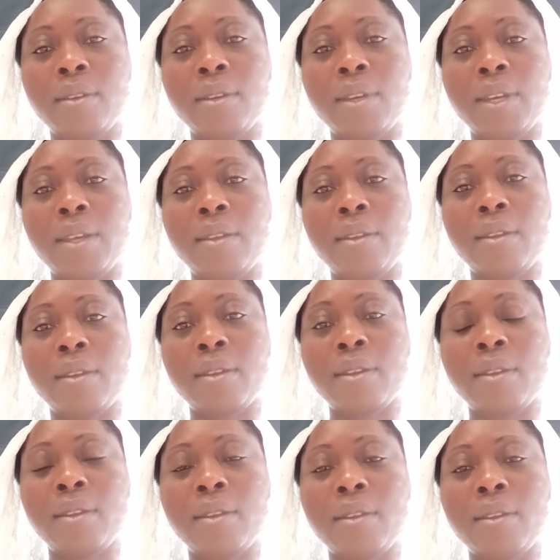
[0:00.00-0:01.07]
And
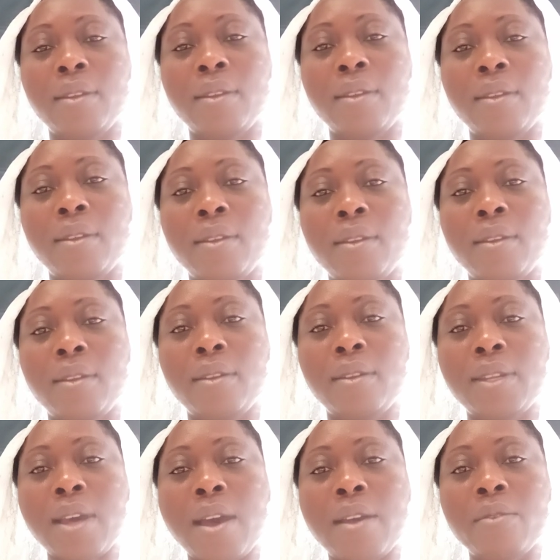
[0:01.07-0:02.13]

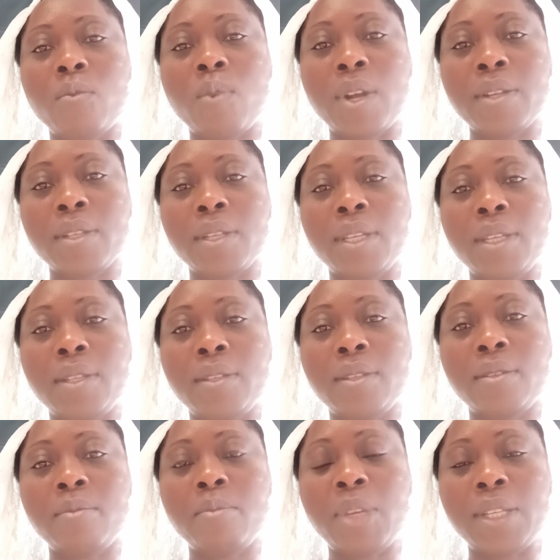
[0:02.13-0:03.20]
that was
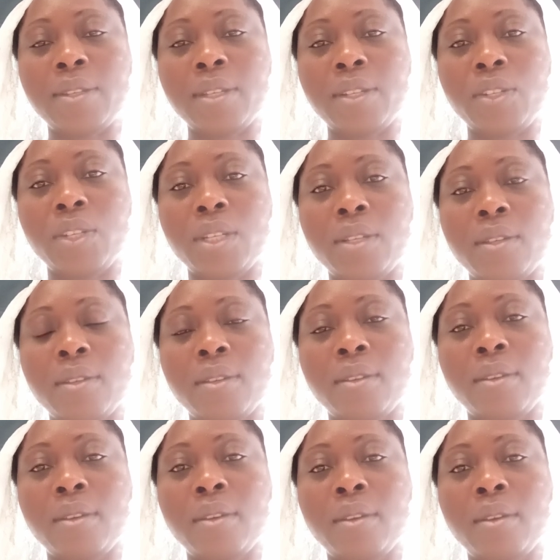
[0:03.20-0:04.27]
his message.
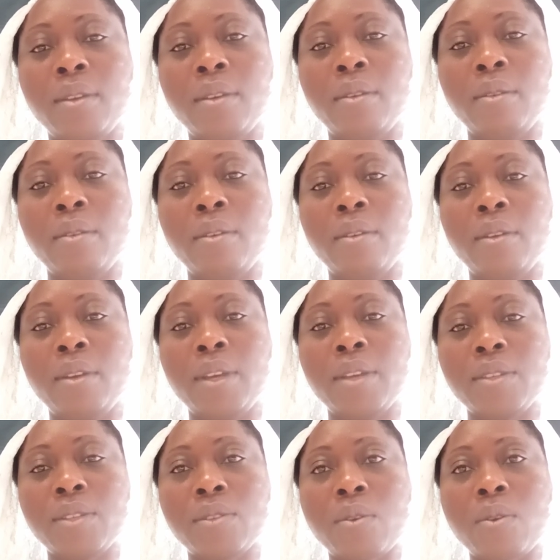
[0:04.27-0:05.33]

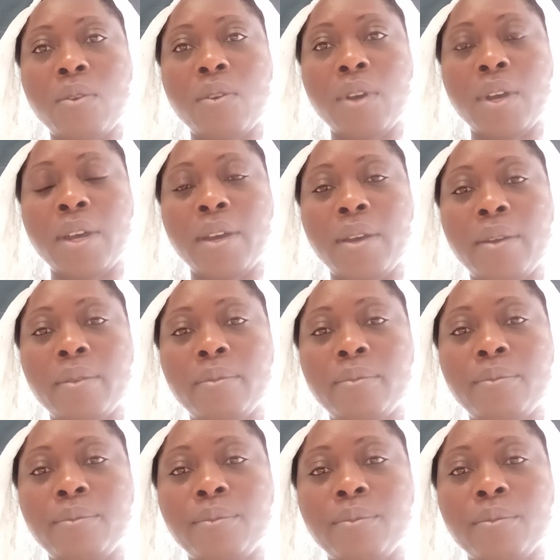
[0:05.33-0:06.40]
And so, um,
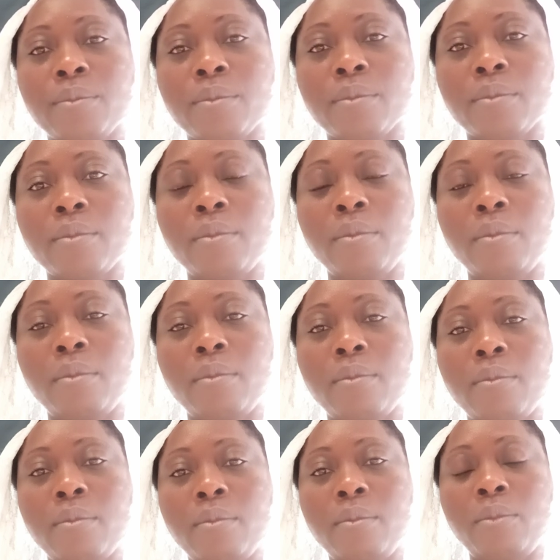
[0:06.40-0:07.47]

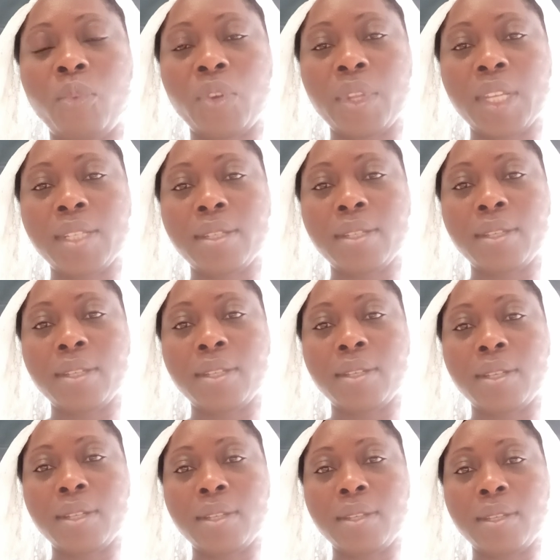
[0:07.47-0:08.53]
brothers and
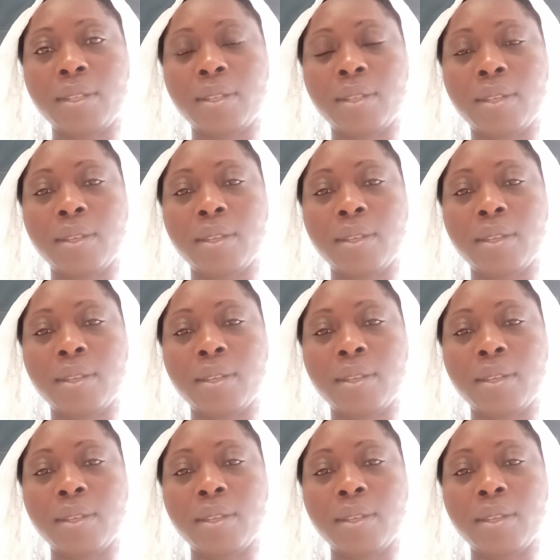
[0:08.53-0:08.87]
sisters,